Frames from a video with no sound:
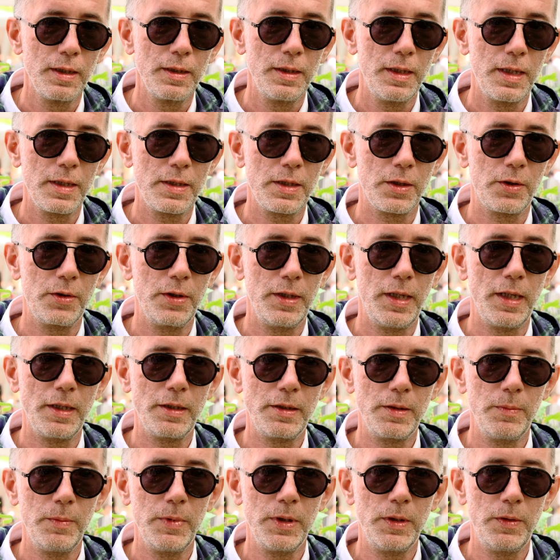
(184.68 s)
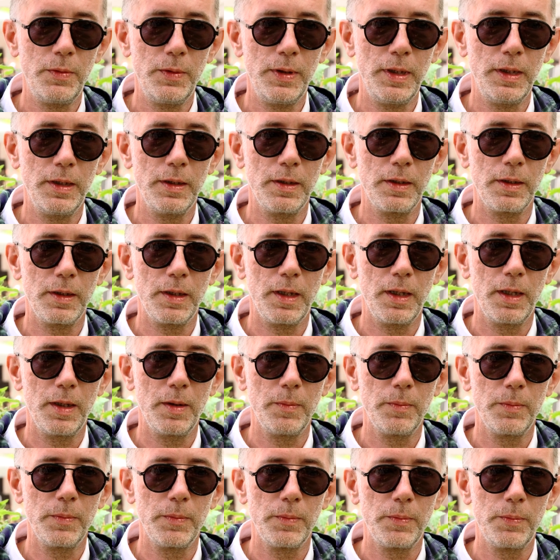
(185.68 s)
There's a connection between
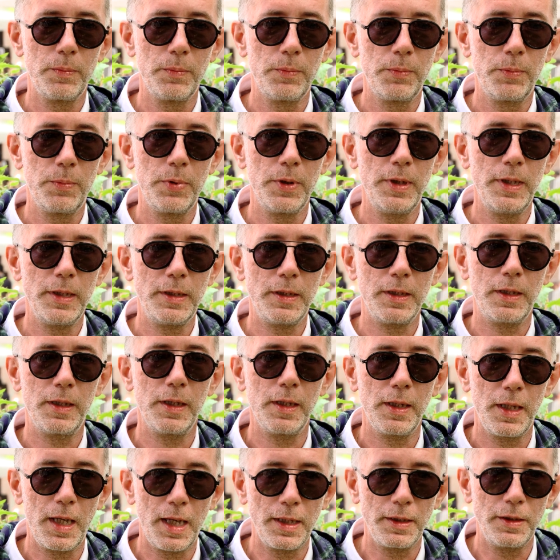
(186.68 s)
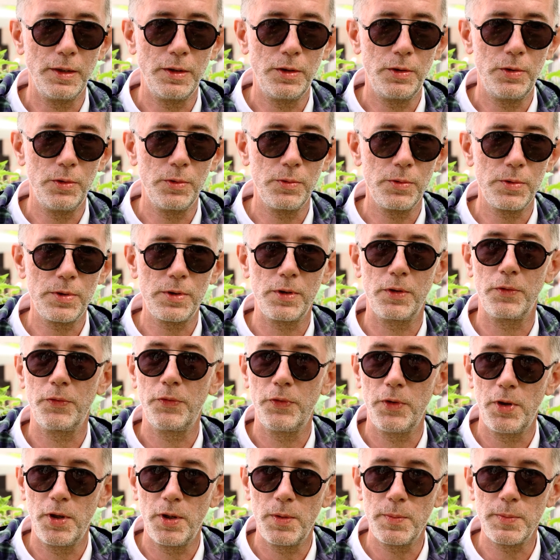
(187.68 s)
political attitudes or
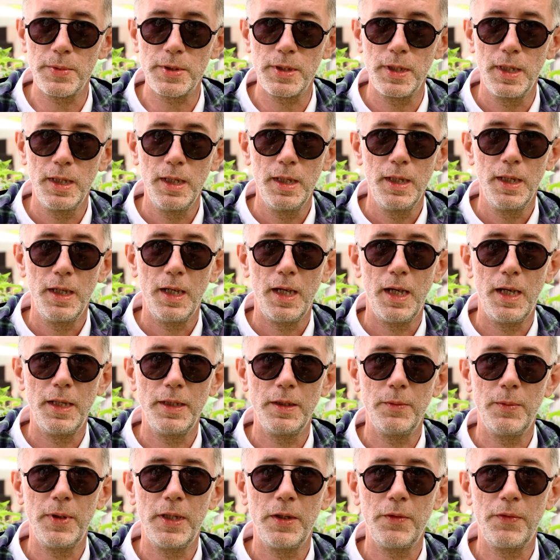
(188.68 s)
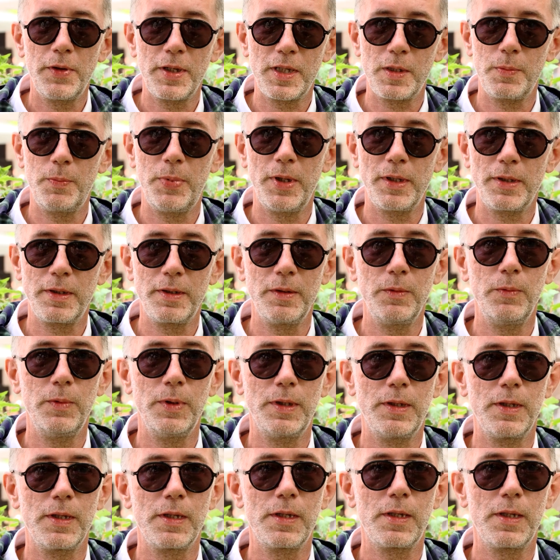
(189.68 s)
forms and a way of expression,
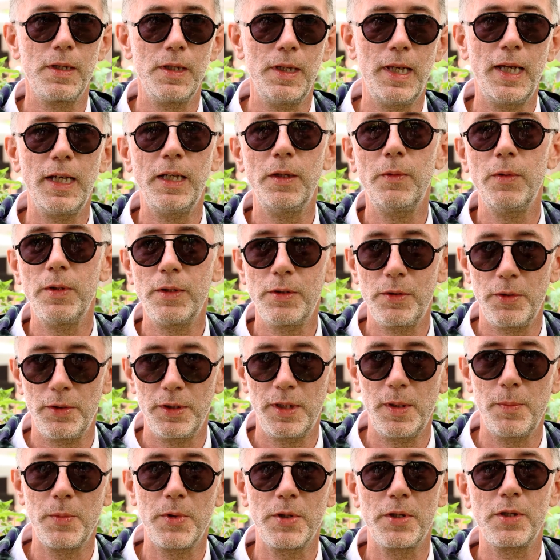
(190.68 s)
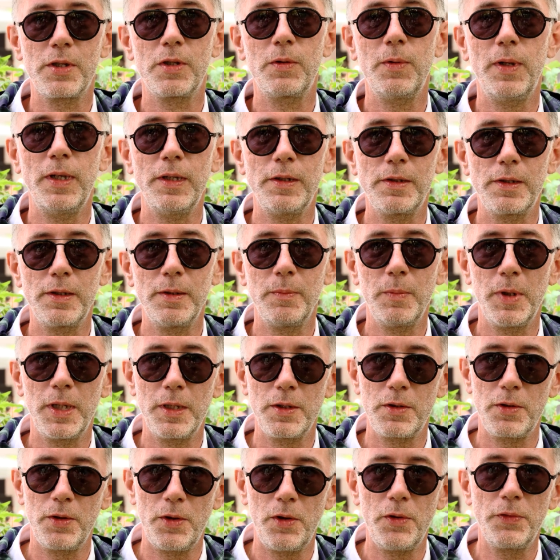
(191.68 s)
which is language or demonstration, but
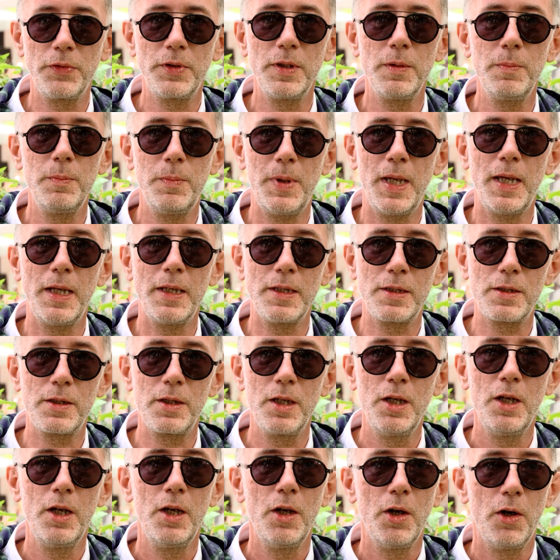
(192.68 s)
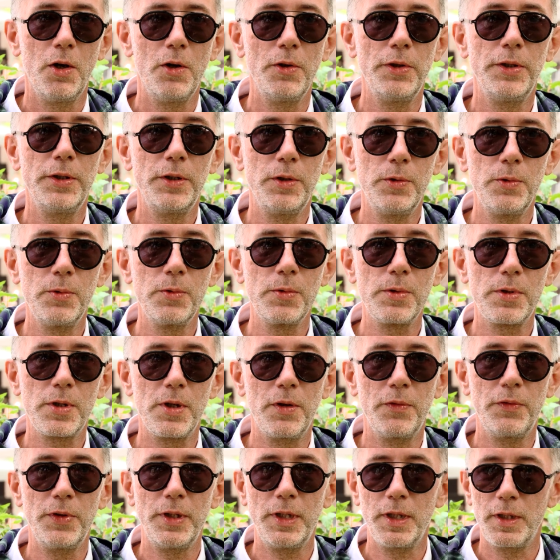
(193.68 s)
it's often based on the use
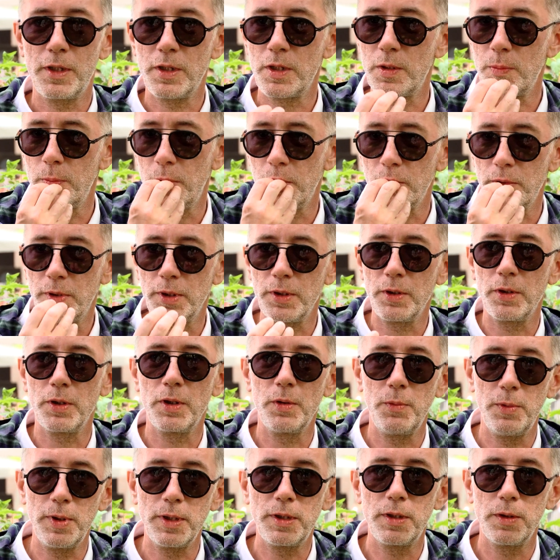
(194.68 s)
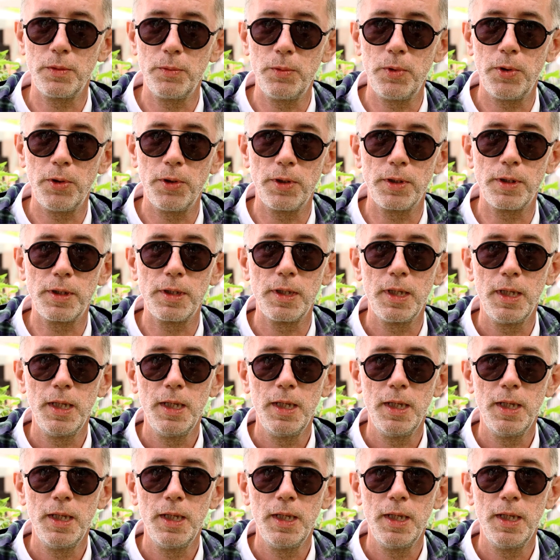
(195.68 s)
of either the spoken or the written word.